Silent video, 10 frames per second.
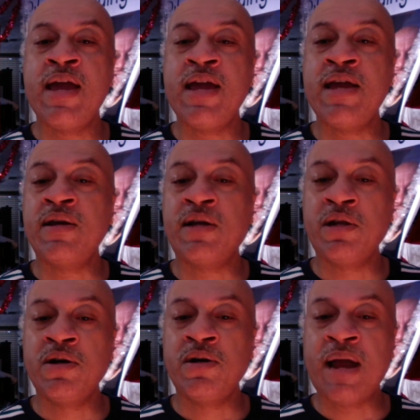in the
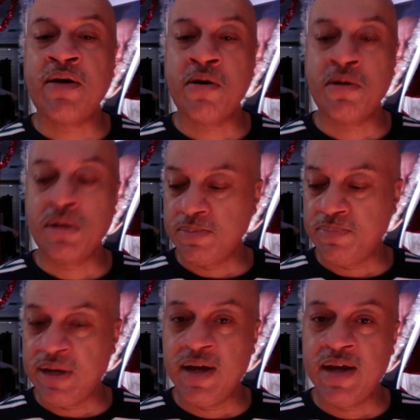Club by Curtis
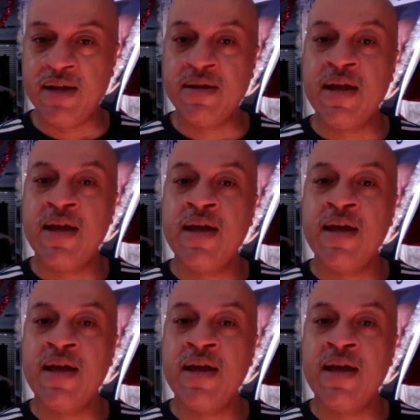Bond.